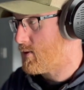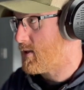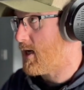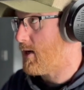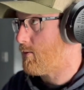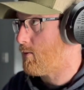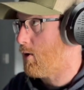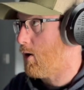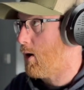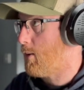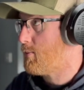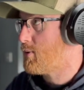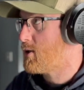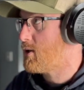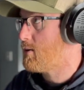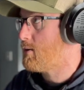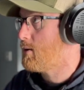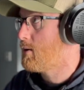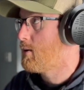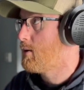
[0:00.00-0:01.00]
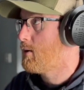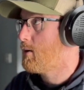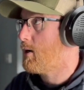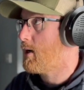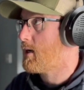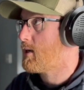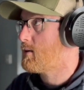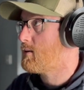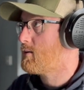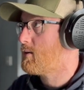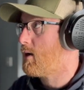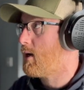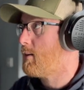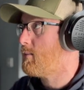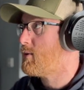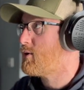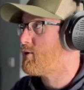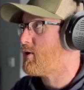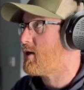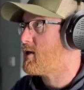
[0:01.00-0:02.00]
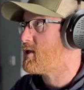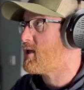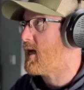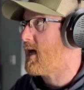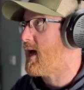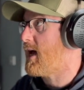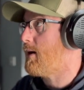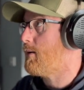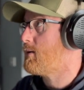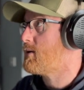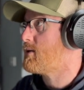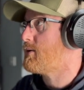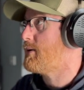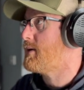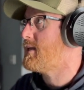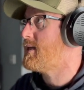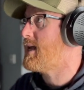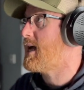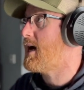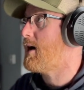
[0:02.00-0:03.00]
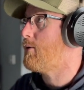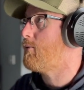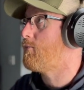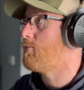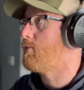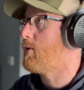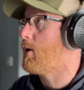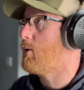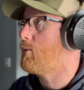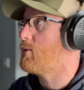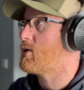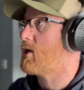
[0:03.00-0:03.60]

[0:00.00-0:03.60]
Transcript: down Option, I can time stretch that out so it now rolls